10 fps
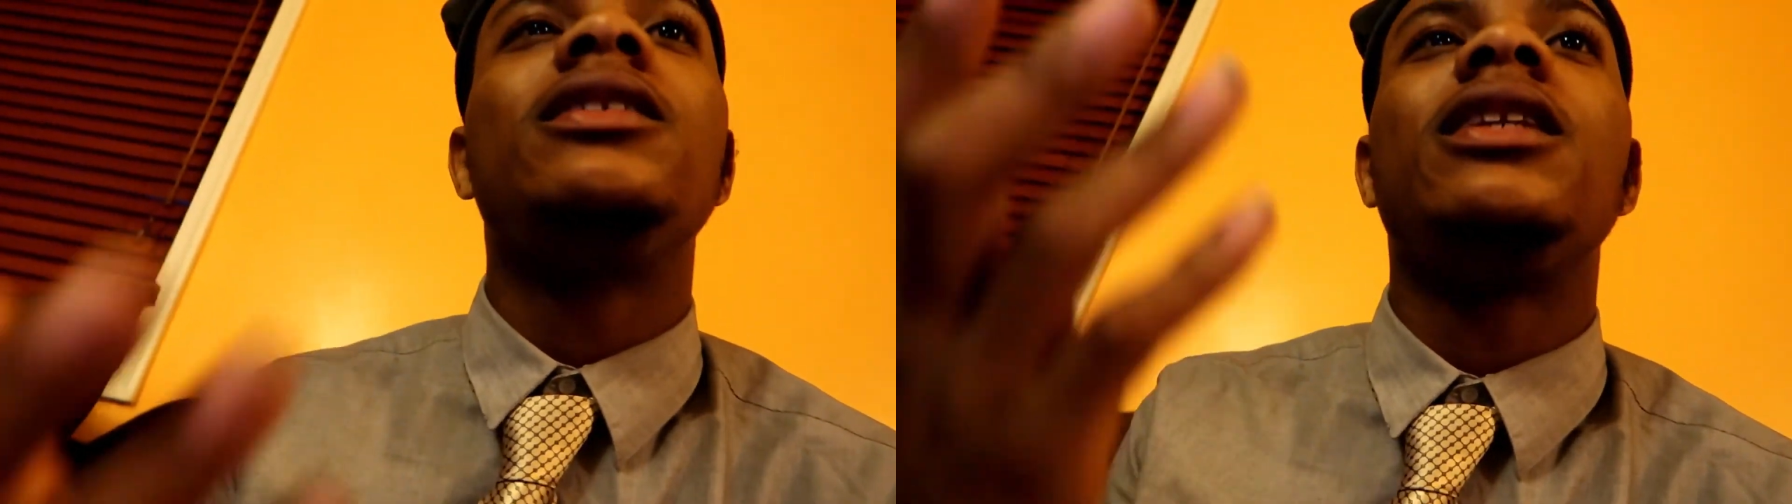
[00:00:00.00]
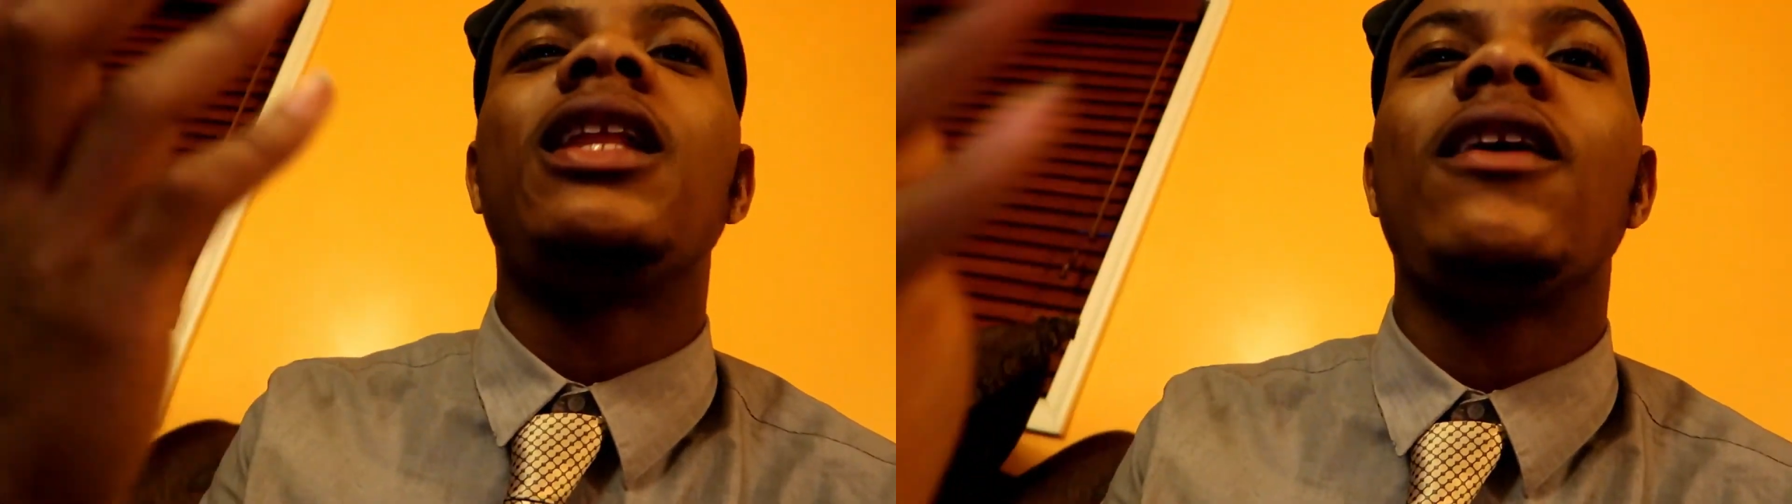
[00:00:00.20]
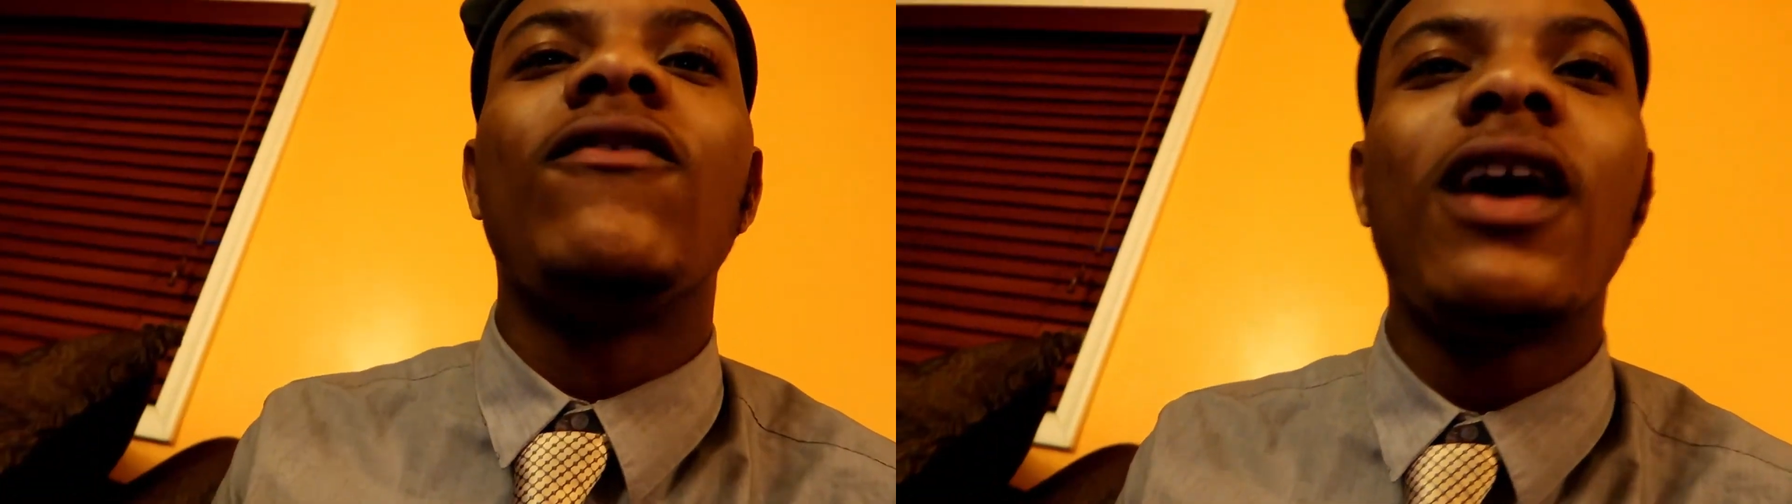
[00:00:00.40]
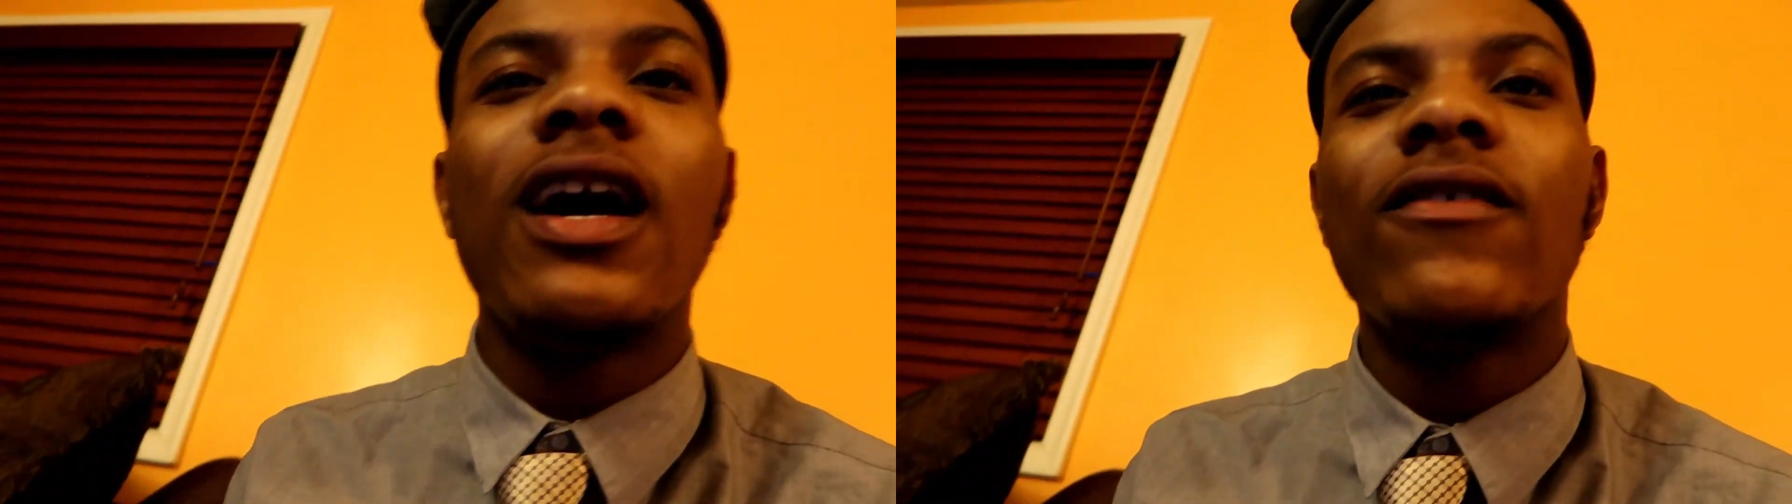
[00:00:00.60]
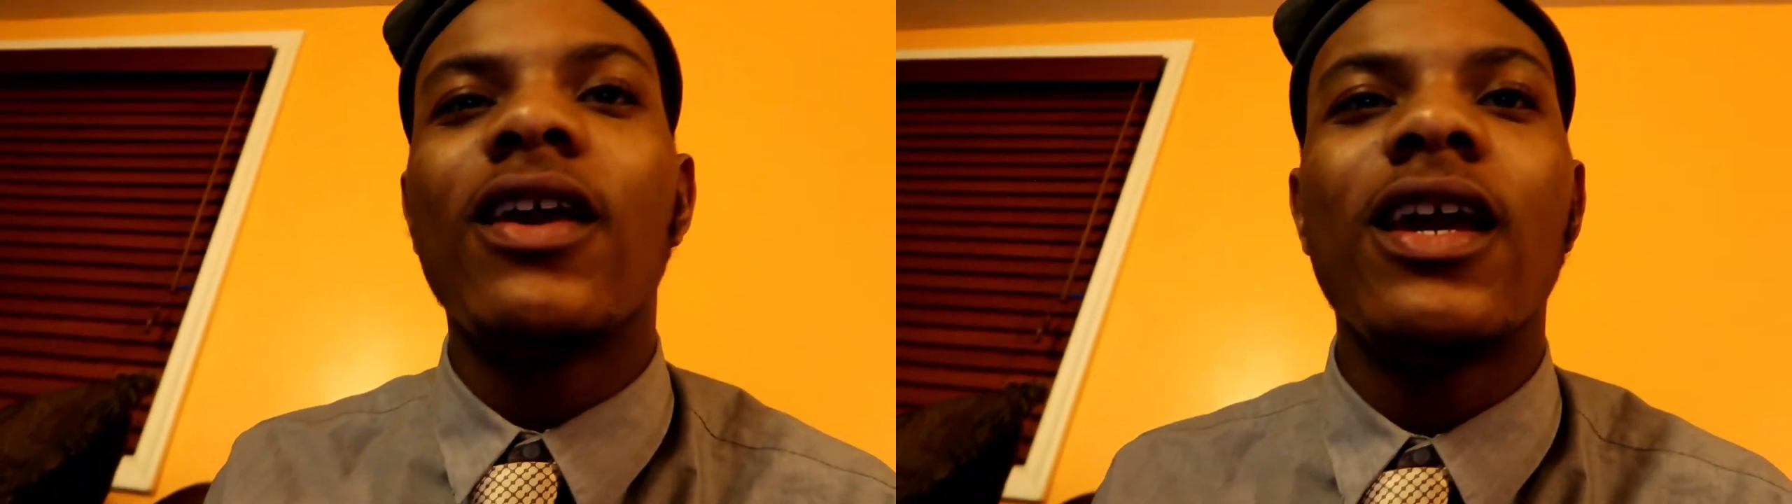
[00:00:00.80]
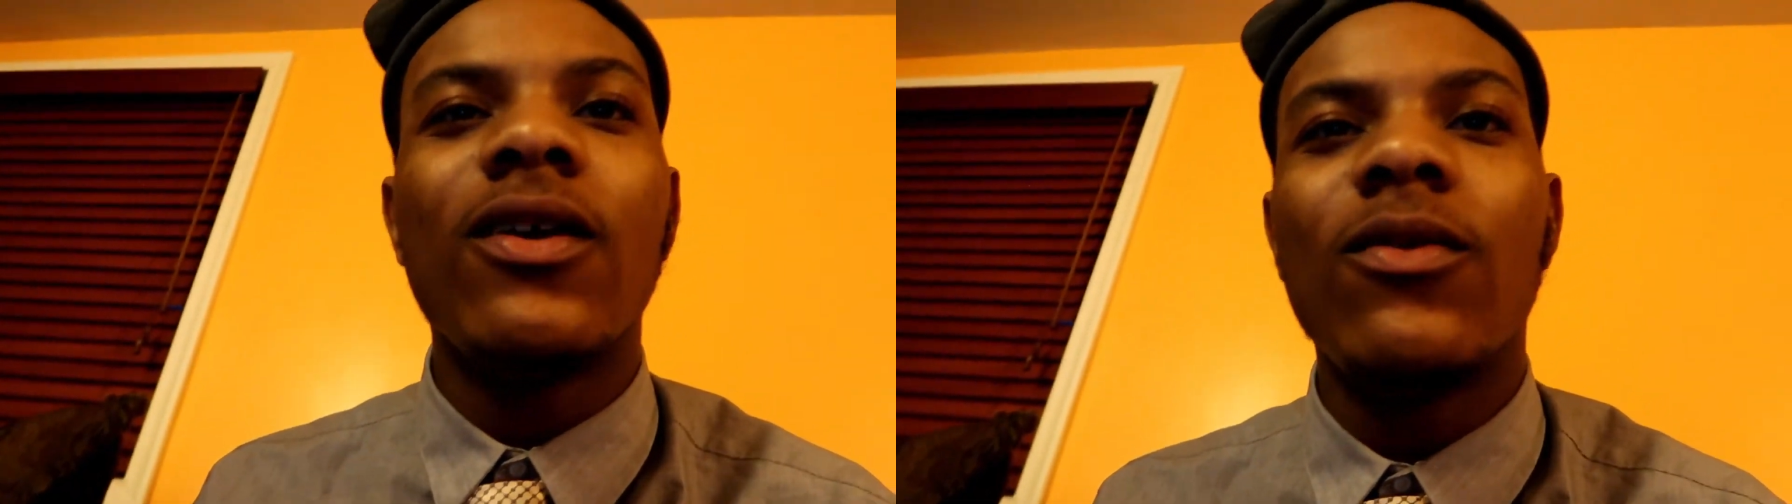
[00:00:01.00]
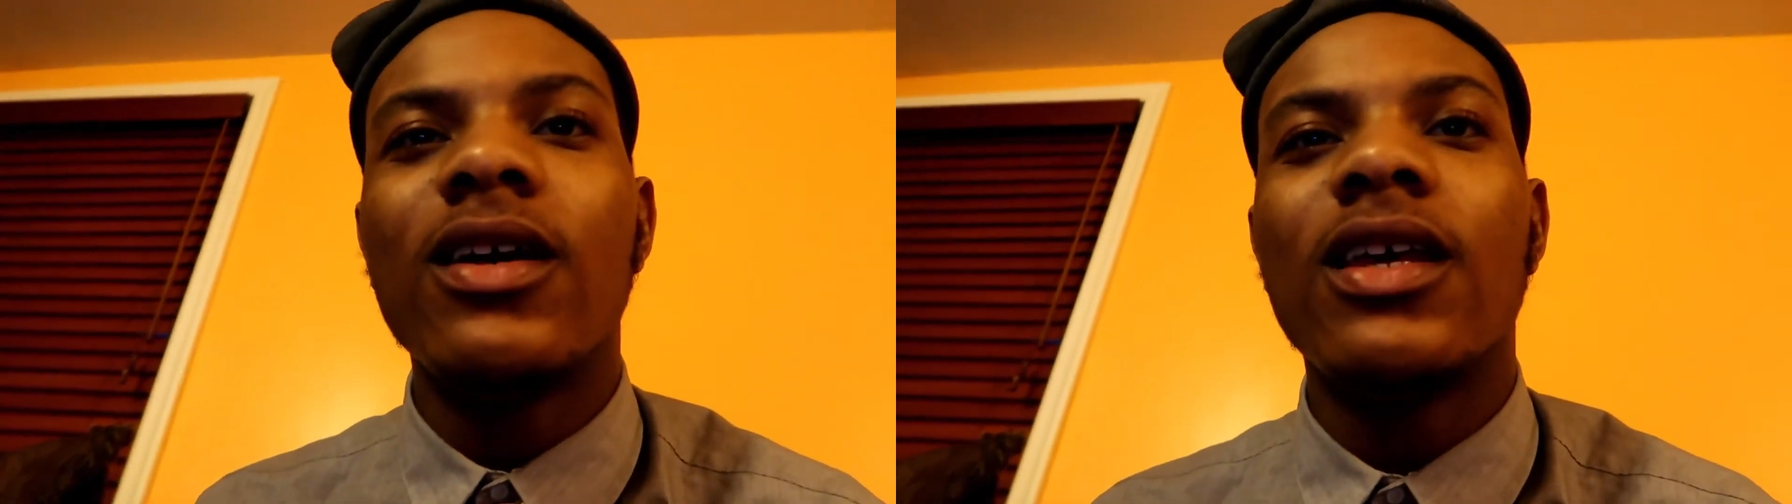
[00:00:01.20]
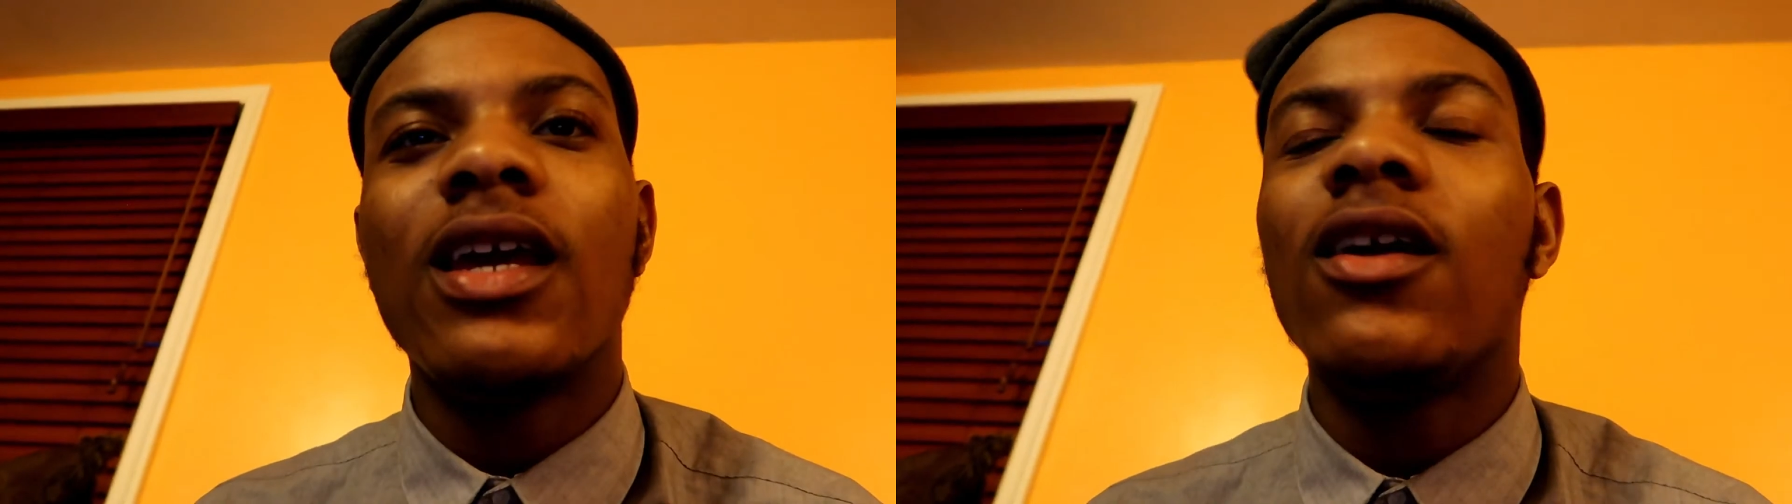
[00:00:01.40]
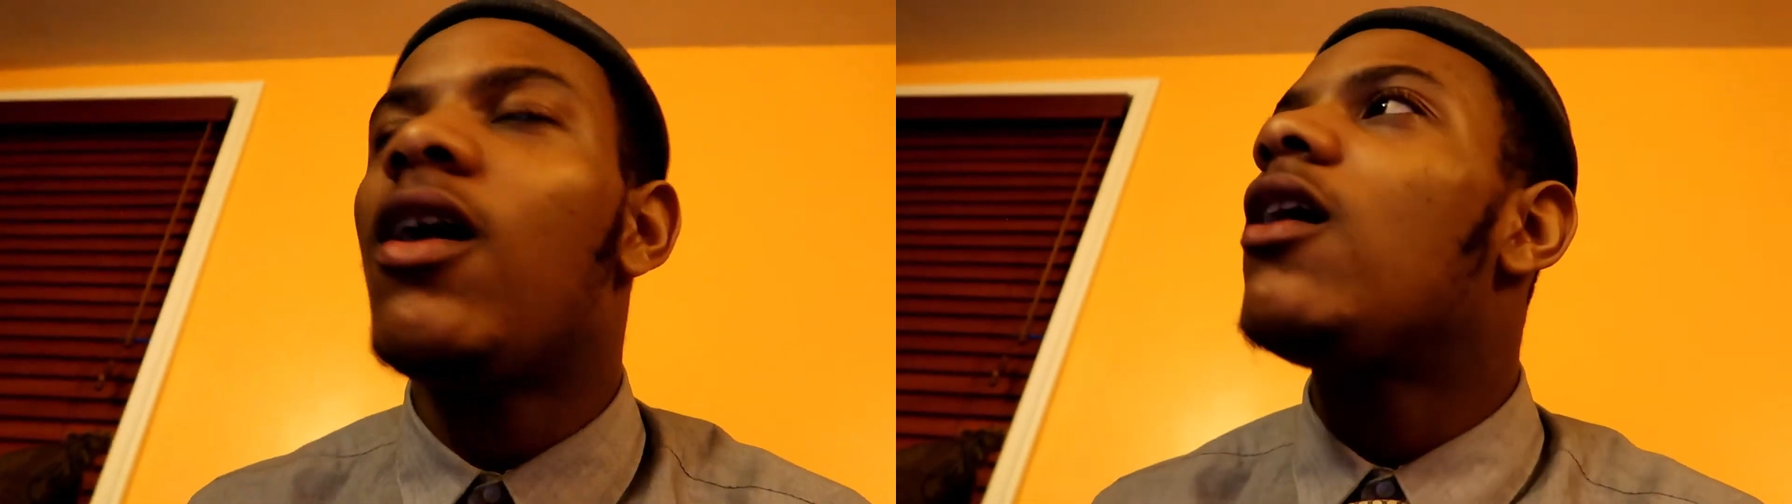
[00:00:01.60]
least get like 5K or 1K, y'all?